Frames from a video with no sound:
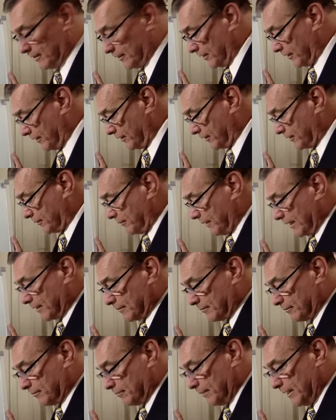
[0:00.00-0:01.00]
You know, you can make
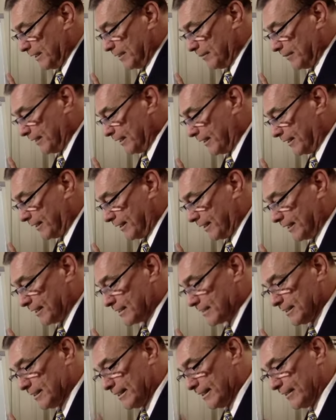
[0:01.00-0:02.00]
many
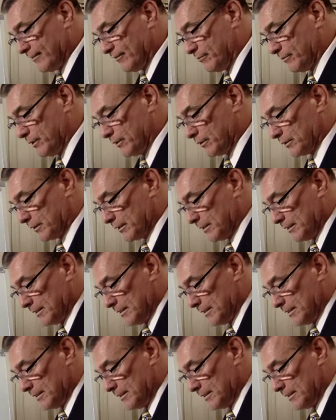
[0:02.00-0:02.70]
things out of milk.